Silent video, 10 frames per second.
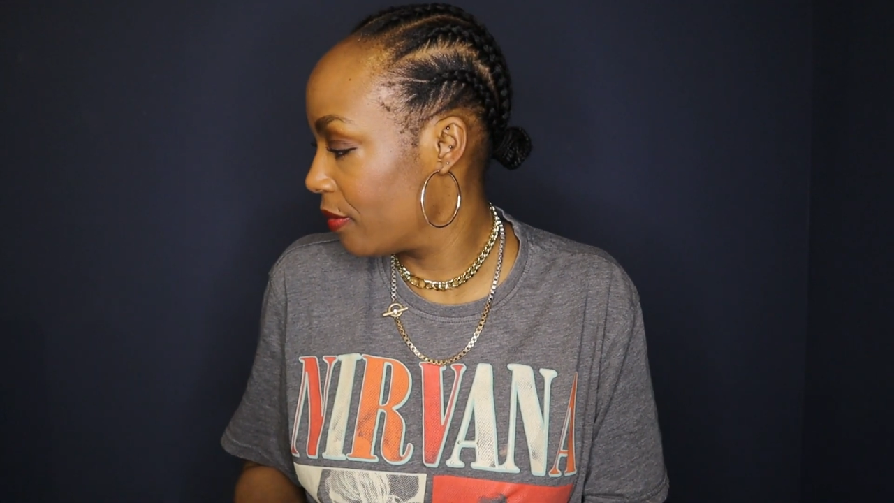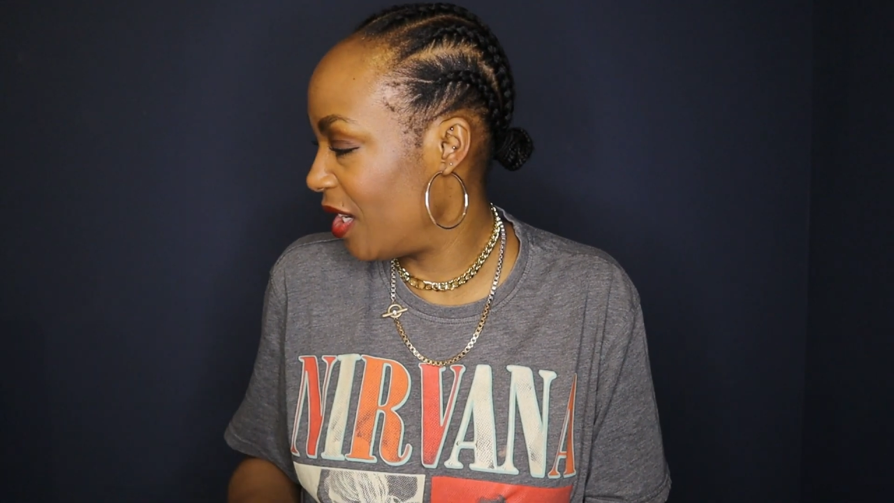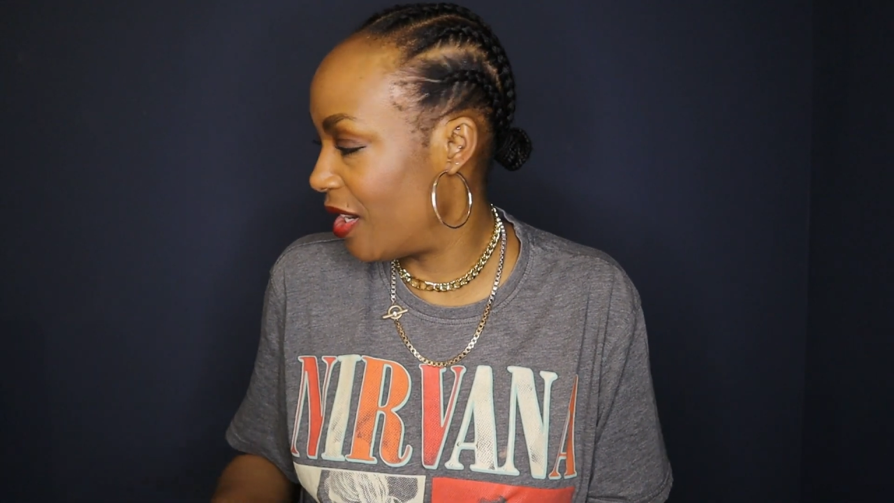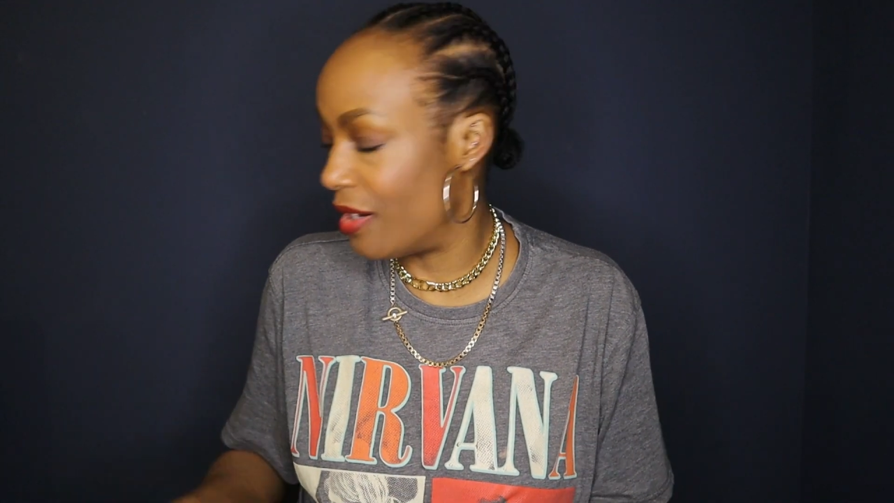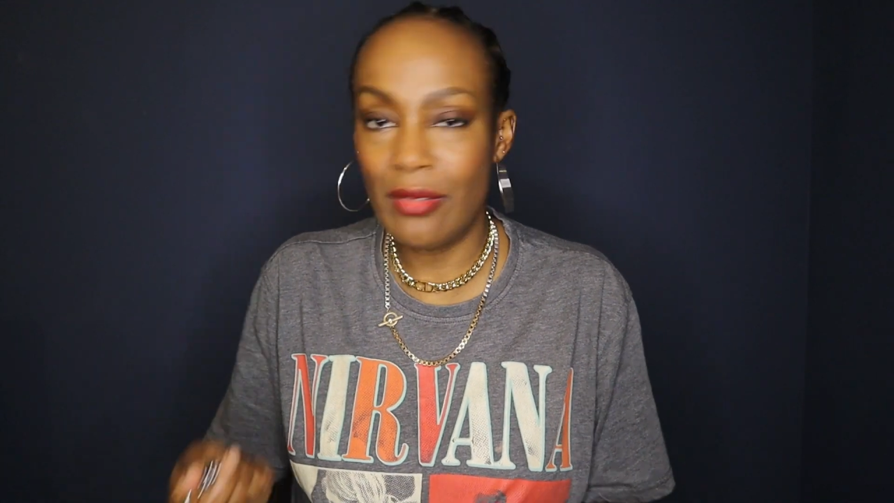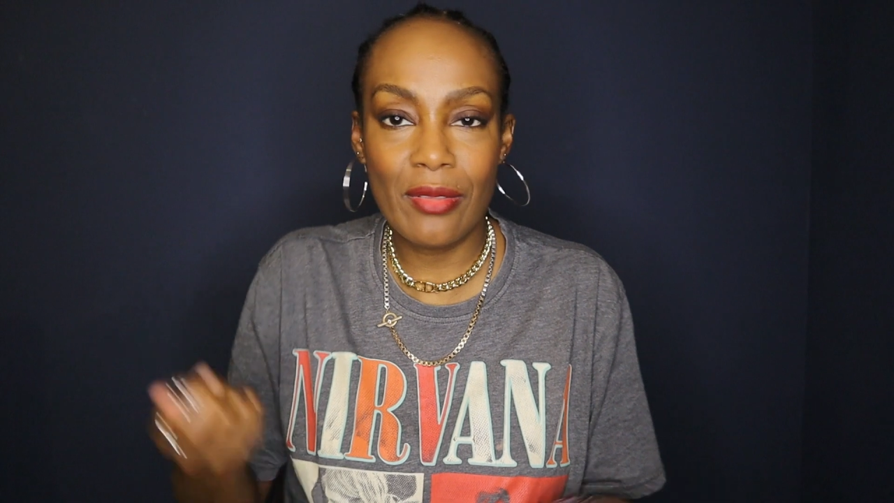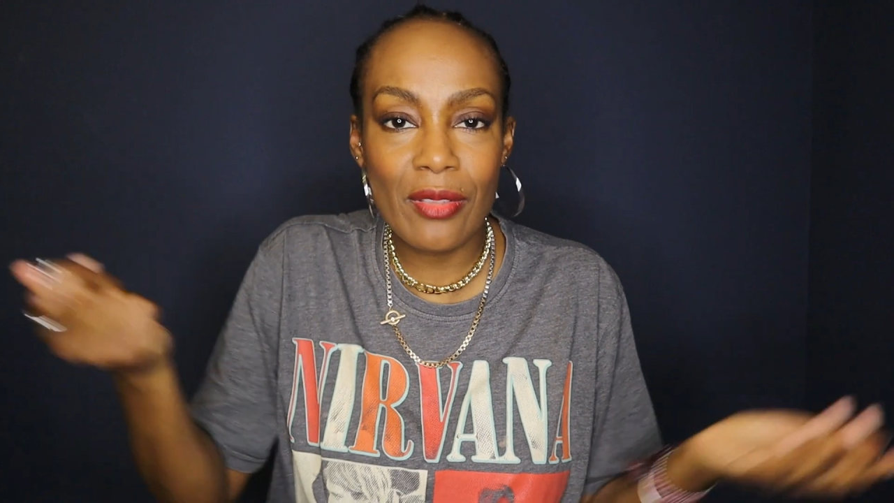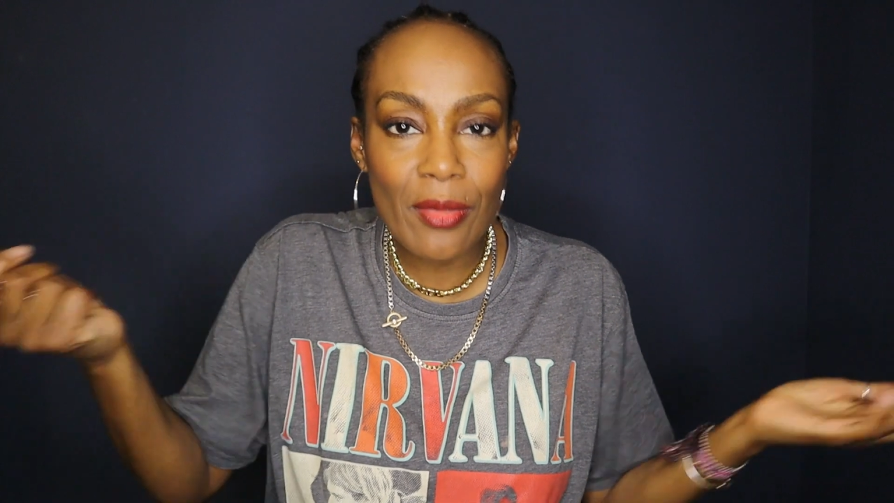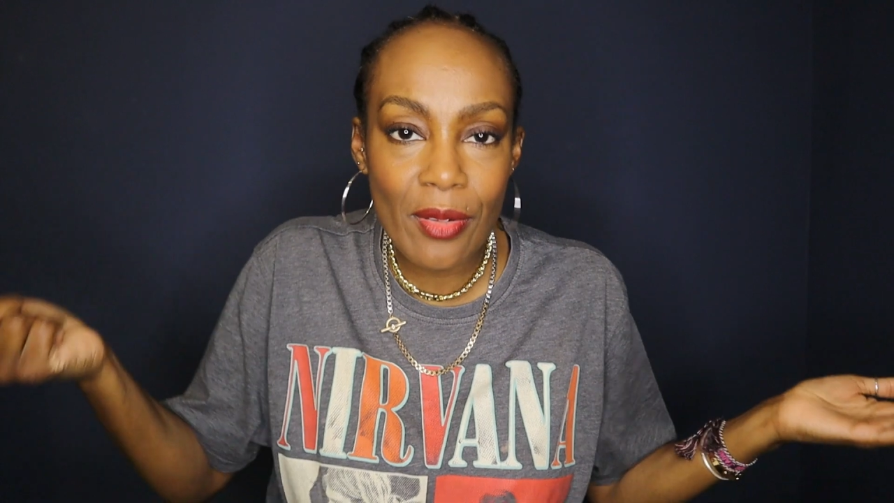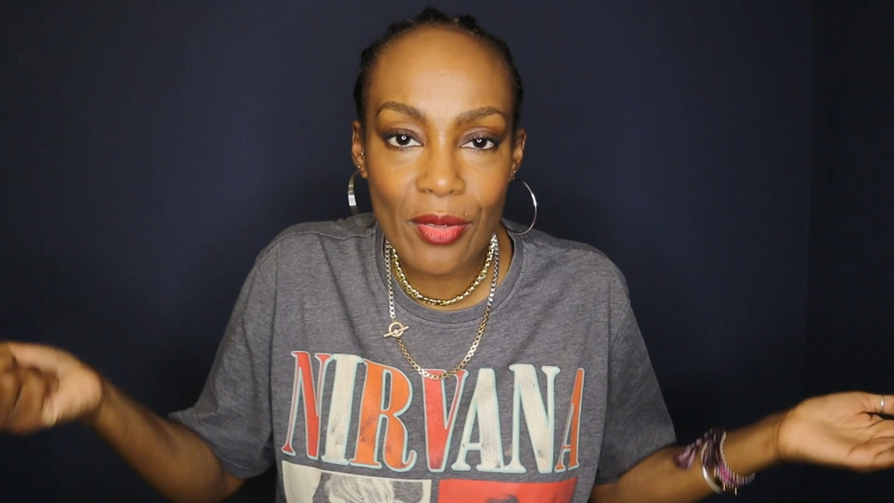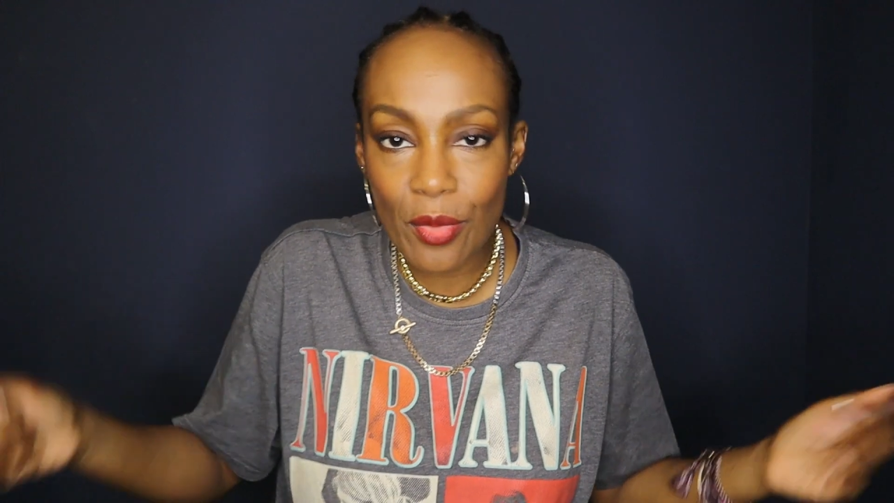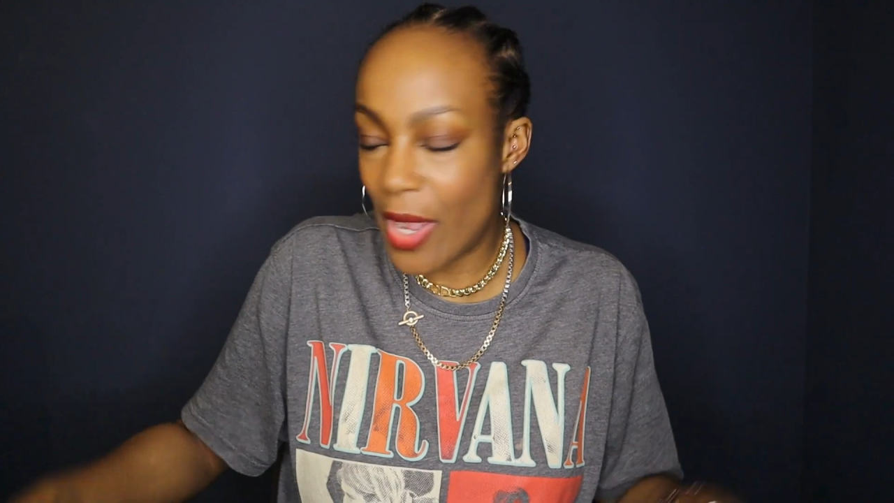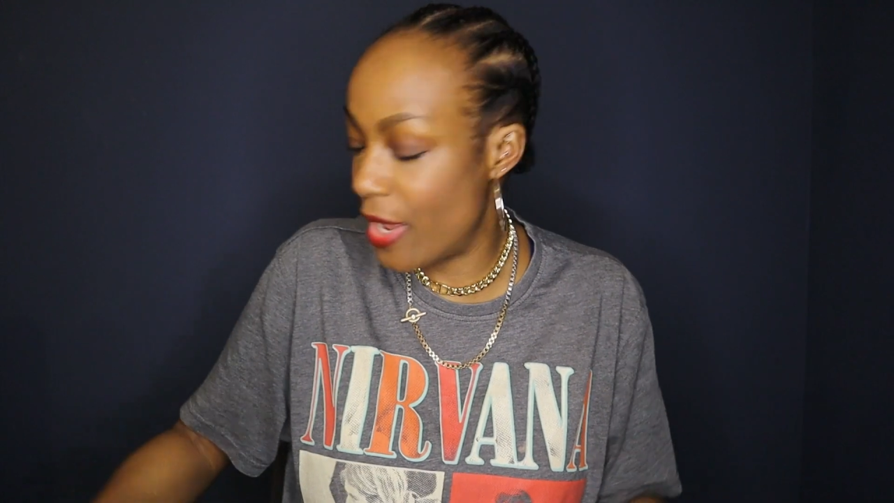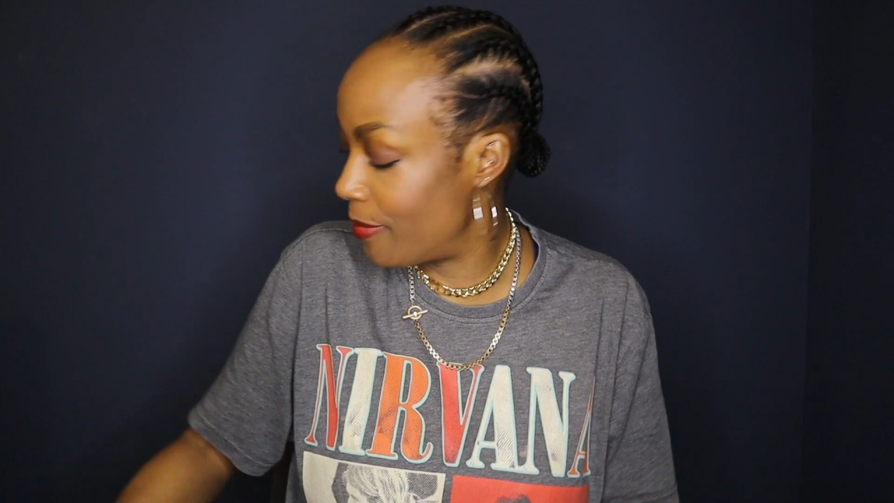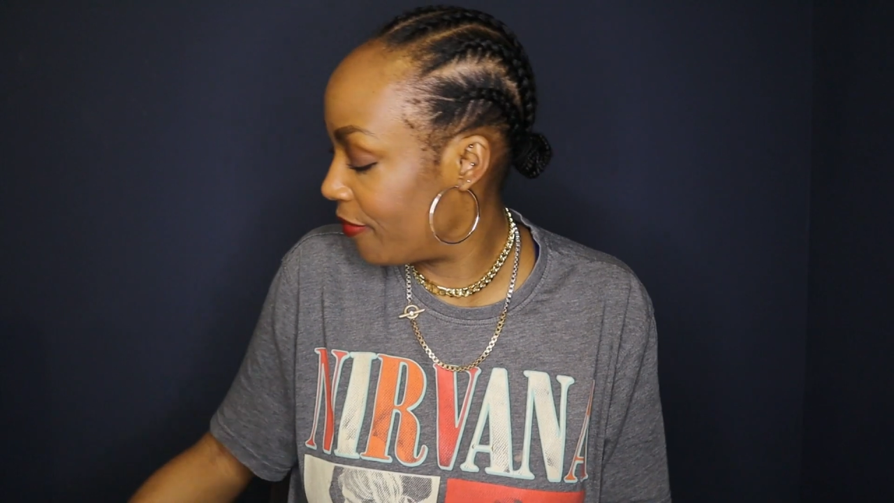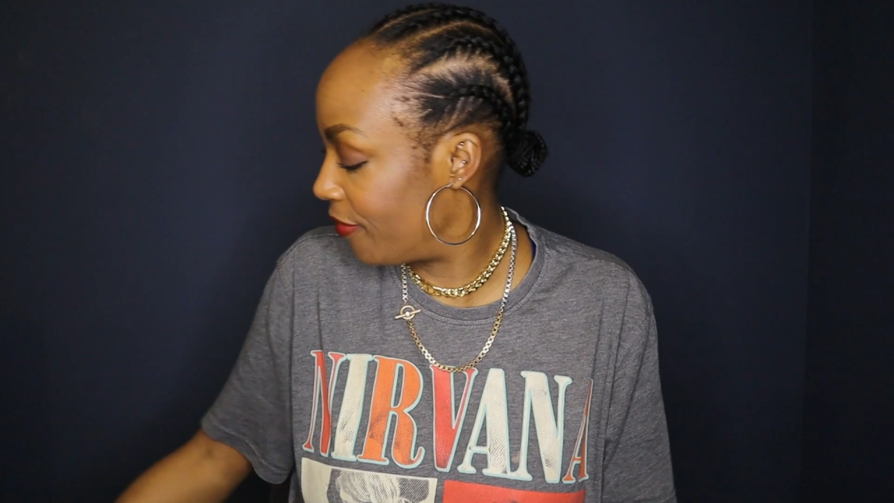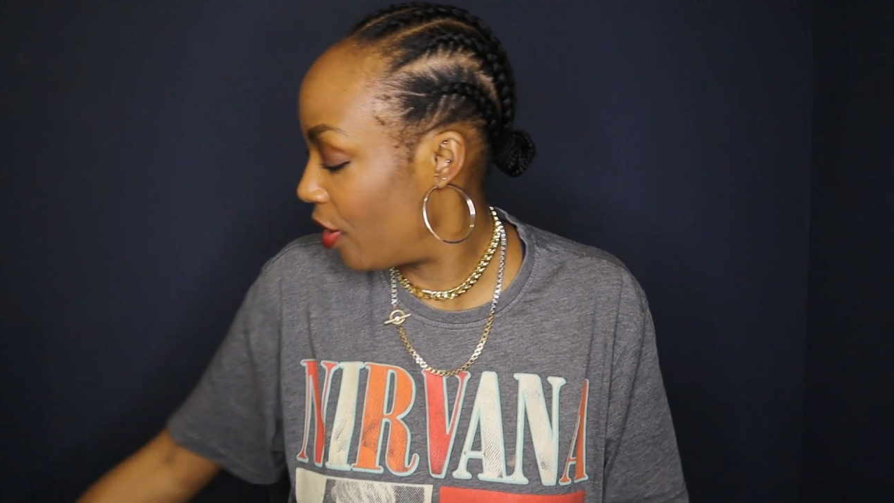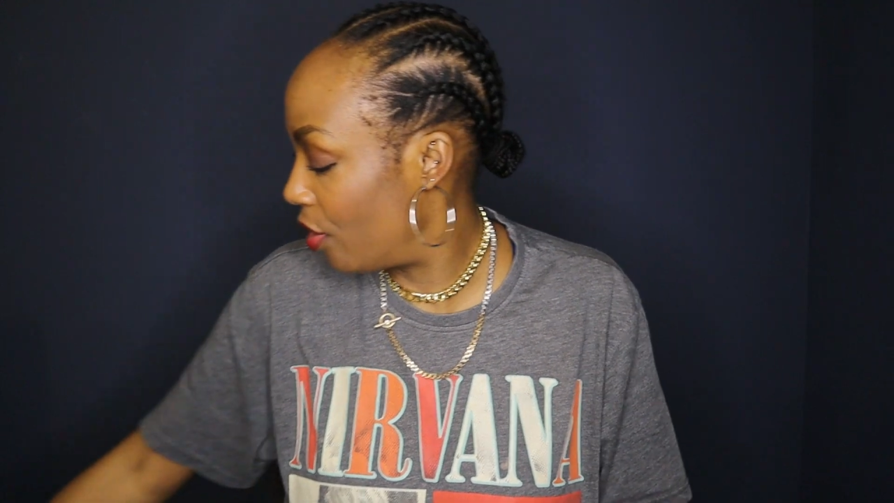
you know, wear them, Anthea.